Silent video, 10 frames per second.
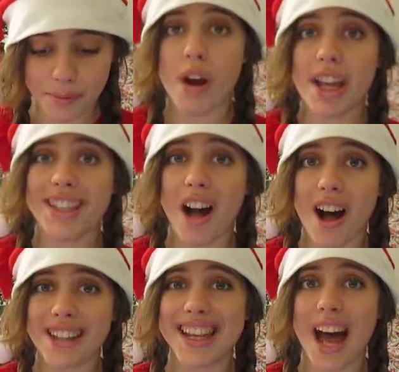Red
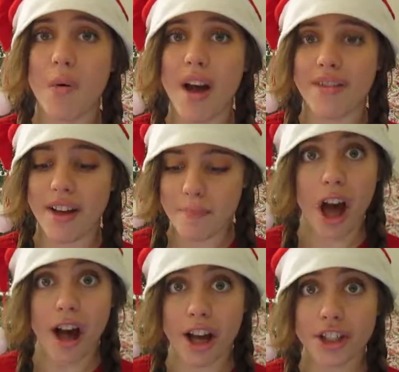cards, however,
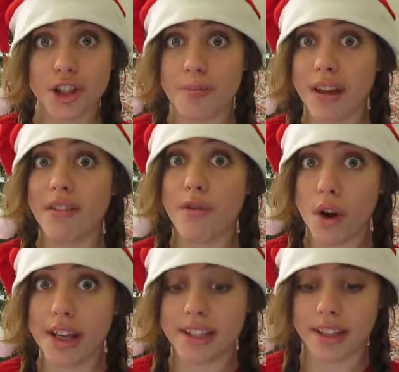are to be
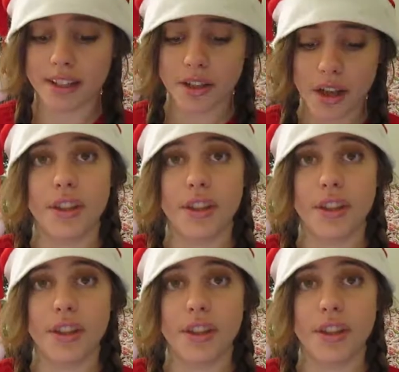avoided.